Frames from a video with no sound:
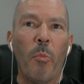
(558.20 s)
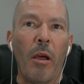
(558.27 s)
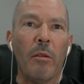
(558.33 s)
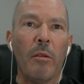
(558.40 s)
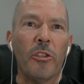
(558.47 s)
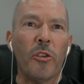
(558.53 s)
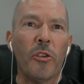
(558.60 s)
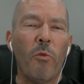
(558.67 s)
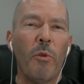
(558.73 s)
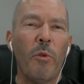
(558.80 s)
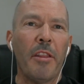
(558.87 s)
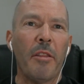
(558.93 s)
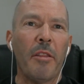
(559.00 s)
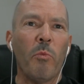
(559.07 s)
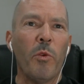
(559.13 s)
so
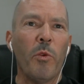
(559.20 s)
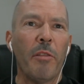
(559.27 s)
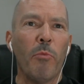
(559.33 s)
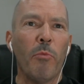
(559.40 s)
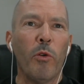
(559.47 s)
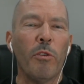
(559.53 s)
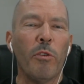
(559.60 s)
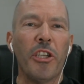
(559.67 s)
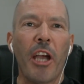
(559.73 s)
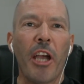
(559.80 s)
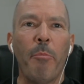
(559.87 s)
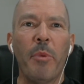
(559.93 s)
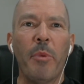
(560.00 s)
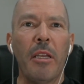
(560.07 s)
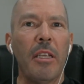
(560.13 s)
with
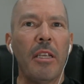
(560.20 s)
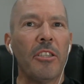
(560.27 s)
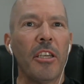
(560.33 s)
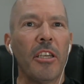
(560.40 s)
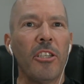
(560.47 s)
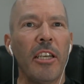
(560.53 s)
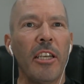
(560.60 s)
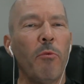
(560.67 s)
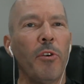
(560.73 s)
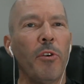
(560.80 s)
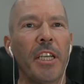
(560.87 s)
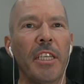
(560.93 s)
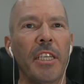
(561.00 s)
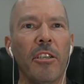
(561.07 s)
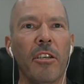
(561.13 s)
MotoCHAMPION, essentially what
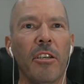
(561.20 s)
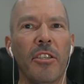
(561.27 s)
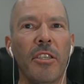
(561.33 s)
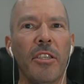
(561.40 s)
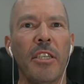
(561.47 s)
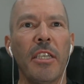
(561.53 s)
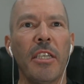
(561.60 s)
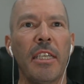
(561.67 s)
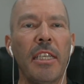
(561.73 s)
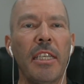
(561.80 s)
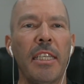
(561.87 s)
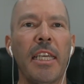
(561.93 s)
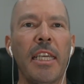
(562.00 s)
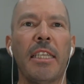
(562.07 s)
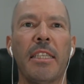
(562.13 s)
it does is it
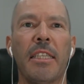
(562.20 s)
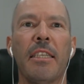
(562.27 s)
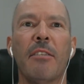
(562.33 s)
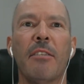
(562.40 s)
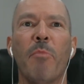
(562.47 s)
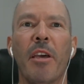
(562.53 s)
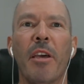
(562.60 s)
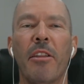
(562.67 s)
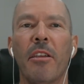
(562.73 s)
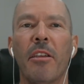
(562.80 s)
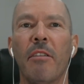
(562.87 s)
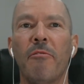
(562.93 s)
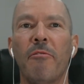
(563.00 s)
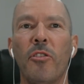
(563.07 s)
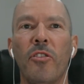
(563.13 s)
takes this method
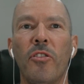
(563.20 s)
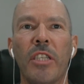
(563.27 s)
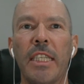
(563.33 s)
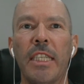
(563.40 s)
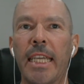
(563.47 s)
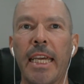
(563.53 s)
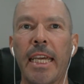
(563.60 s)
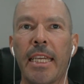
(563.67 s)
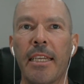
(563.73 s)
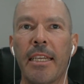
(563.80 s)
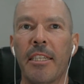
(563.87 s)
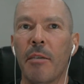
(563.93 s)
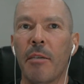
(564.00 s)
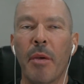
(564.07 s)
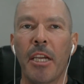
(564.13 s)
of using data
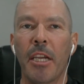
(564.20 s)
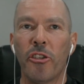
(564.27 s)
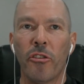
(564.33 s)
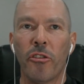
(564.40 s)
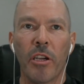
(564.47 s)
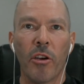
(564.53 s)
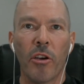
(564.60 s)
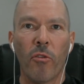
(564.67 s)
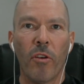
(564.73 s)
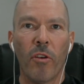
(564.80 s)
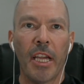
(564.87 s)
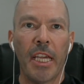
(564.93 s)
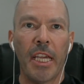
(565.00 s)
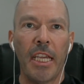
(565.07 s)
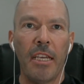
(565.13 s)
to measure and
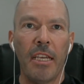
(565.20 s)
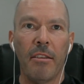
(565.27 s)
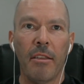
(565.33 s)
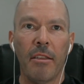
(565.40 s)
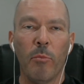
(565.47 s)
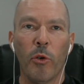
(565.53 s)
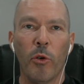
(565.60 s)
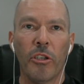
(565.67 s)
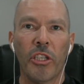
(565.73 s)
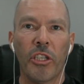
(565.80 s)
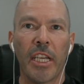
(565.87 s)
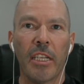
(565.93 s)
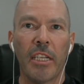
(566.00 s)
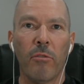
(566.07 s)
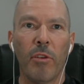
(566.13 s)
grade the
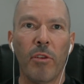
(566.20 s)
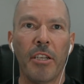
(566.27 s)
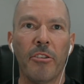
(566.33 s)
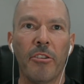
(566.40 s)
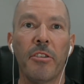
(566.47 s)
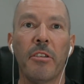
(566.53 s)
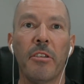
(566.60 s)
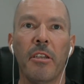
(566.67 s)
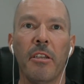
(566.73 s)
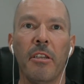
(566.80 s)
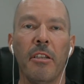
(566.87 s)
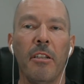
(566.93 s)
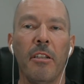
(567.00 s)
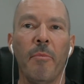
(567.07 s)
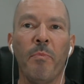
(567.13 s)
motorcycle rider's
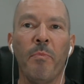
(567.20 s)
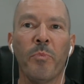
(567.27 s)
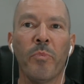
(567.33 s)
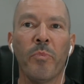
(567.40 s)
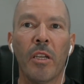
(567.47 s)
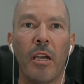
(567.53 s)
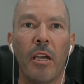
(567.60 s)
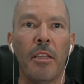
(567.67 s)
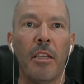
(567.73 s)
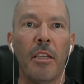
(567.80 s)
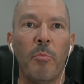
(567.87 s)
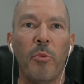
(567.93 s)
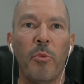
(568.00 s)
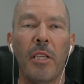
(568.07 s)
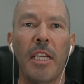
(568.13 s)
skill, and then
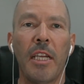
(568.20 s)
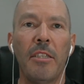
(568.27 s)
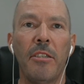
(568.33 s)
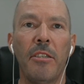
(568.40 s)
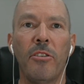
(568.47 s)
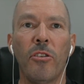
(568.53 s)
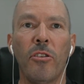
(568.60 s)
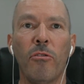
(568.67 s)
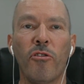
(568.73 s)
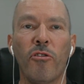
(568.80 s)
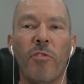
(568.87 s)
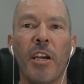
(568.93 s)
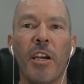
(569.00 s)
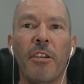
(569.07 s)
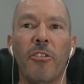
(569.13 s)
it places those
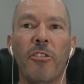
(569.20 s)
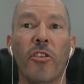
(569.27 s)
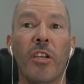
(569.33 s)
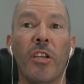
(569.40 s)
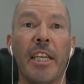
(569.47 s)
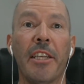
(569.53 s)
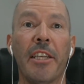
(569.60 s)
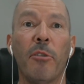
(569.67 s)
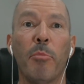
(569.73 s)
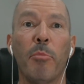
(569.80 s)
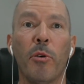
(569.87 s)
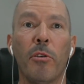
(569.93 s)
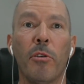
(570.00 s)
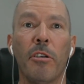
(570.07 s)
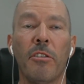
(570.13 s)
riders on
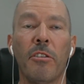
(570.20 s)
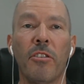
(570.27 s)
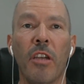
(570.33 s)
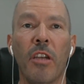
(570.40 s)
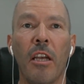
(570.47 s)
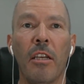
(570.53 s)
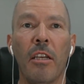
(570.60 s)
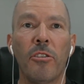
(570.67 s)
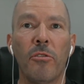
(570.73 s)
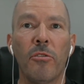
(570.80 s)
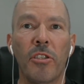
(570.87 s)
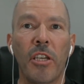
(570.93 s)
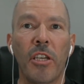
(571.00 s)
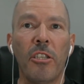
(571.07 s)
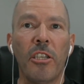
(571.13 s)
leaderboards. So
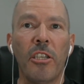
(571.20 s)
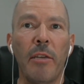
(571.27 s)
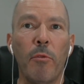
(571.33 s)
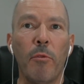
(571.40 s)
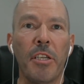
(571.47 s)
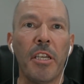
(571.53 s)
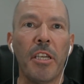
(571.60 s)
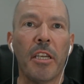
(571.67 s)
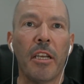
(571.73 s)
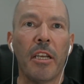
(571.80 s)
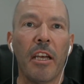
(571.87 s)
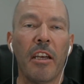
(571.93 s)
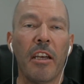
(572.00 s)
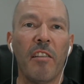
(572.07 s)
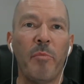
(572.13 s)
essentially what you can
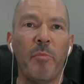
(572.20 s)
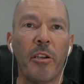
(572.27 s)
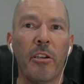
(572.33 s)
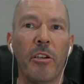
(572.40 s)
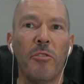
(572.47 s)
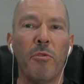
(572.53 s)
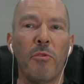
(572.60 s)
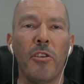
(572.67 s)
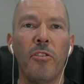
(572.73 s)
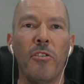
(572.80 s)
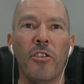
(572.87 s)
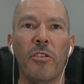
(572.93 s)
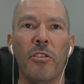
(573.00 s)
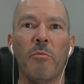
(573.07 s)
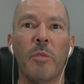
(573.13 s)
have, because we're
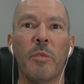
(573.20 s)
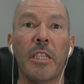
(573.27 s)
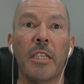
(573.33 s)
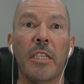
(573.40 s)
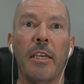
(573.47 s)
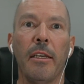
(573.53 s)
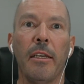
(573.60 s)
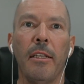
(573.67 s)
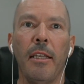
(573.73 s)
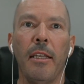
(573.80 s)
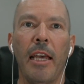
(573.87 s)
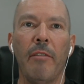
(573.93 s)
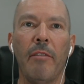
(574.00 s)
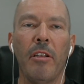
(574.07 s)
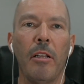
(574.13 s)
using skill
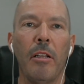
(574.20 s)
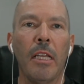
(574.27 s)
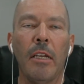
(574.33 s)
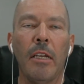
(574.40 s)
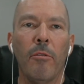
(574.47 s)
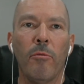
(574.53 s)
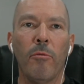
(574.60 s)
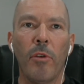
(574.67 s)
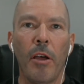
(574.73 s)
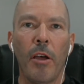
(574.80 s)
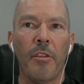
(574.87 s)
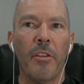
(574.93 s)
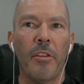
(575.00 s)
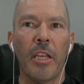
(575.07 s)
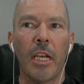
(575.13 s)
level
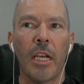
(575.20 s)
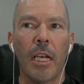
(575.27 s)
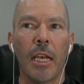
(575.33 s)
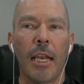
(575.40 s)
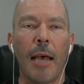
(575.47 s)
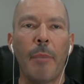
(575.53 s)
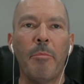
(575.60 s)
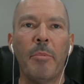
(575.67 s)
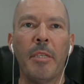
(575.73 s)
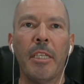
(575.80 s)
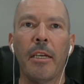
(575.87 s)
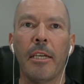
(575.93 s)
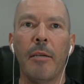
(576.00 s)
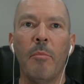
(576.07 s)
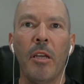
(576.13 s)
rather than a lap
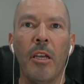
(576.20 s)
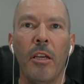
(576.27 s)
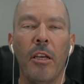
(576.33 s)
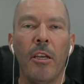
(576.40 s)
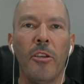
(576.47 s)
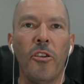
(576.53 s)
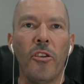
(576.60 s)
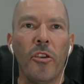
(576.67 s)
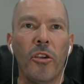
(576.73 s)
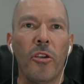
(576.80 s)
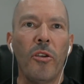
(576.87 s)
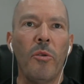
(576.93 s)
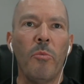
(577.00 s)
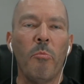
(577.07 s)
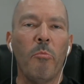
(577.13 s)
time, you
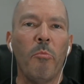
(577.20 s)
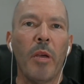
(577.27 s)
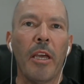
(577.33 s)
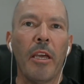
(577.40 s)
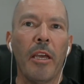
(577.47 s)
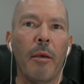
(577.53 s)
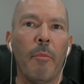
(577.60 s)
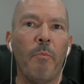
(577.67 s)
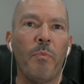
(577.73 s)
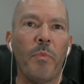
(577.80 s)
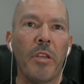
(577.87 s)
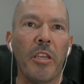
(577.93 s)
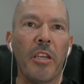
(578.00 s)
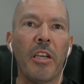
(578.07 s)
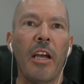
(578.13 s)
can
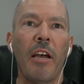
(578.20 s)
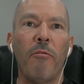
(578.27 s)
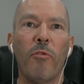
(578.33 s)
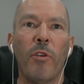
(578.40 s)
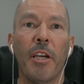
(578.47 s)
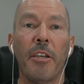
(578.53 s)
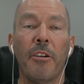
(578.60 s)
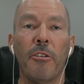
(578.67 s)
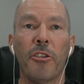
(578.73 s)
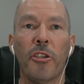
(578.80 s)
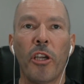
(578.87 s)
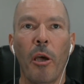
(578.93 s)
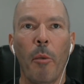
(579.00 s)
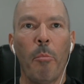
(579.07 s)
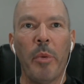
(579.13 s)
have riders
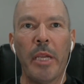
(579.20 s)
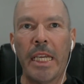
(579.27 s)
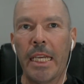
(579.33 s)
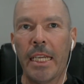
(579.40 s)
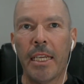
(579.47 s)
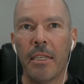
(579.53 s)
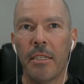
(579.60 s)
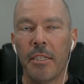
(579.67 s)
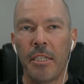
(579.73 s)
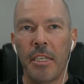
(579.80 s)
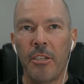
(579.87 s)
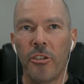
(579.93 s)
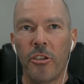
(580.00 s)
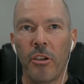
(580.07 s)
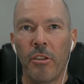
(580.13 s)
compete against
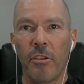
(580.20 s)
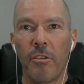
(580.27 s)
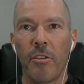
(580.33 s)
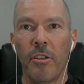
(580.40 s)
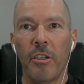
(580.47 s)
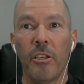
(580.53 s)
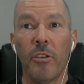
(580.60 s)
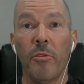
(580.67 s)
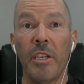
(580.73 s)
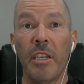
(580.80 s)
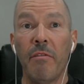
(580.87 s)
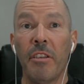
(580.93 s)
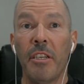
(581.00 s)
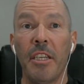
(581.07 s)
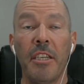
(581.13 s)
each other that don't
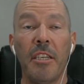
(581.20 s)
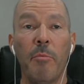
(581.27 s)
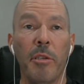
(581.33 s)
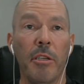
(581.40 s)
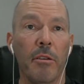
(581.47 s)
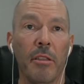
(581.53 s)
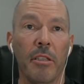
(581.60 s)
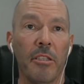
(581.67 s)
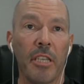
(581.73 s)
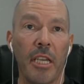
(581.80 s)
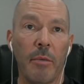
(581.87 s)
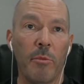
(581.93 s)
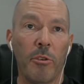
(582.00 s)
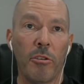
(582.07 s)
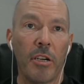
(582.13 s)
even need to be on the
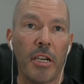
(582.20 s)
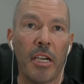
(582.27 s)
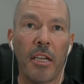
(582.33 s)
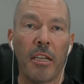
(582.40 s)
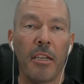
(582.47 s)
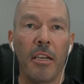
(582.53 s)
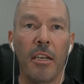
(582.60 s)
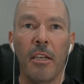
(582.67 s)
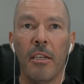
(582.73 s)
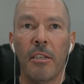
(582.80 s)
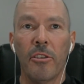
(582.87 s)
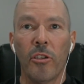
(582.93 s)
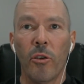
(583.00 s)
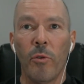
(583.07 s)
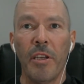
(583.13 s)
same track.
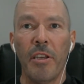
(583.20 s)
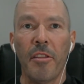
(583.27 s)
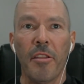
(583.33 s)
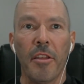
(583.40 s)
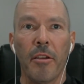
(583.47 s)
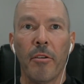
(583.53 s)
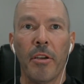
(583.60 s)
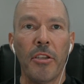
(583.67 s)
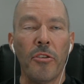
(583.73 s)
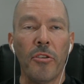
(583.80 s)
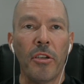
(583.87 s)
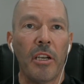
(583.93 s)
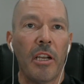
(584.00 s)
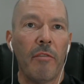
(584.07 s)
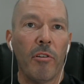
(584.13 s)
So in theory, you
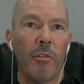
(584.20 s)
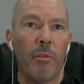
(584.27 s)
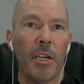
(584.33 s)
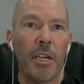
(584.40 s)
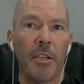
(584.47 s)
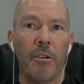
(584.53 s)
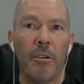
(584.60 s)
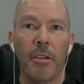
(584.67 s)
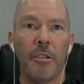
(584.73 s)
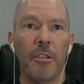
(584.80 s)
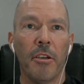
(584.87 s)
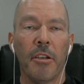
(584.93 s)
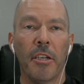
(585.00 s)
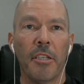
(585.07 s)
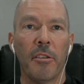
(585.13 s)
could have a rider in
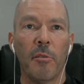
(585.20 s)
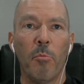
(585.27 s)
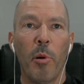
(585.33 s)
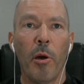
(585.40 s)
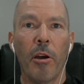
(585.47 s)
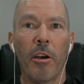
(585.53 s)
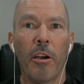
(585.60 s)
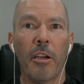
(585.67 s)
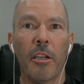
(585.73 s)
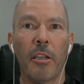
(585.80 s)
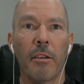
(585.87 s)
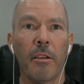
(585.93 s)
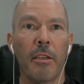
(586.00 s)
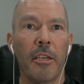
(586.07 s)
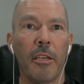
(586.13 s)
Donington Park
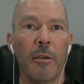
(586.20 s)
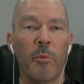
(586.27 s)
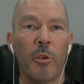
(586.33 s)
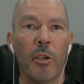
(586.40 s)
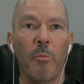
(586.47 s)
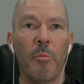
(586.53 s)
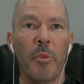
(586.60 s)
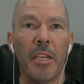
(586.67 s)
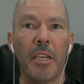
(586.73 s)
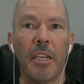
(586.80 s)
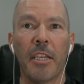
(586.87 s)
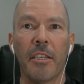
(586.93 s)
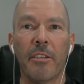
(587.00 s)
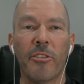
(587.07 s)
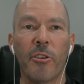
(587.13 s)
compete
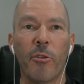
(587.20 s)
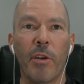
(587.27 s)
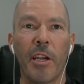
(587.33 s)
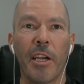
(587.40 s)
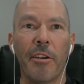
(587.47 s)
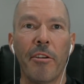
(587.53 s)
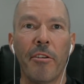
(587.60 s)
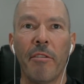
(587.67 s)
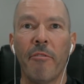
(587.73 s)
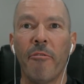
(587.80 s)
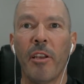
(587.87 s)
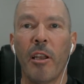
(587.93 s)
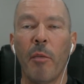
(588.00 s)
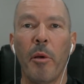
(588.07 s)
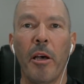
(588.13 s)
against a rider in
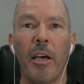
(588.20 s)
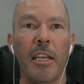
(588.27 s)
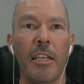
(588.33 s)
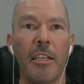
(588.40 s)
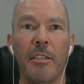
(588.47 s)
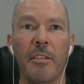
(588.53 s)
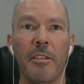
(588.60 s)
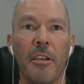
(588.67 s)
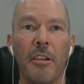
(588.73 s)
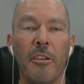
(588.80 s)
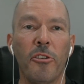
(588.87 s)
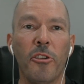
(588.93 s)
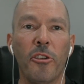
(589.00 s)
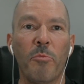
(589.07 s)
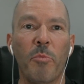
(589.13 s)
Phillip Island
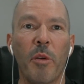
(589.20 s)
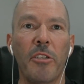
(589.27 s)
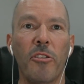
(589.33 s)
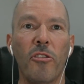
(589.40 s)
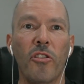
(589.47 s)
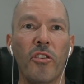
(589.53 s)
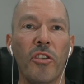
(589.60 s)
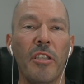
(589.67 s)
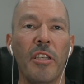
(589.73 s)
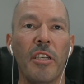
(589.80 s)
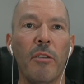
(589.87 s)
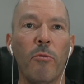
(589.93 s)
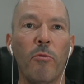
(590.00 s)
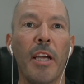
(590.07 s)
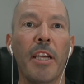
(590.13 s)
just by using
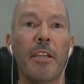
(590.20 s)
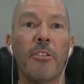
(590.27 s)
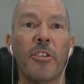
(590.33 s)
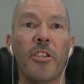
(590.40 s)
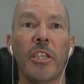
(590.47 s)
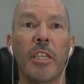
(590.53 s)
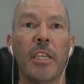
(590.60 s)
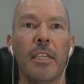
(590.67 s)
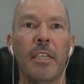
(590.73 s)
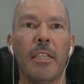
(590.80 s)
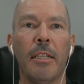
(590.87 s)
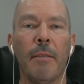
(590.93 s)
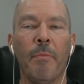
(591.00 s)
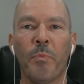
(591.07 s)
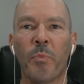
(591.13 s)
the rider's skill.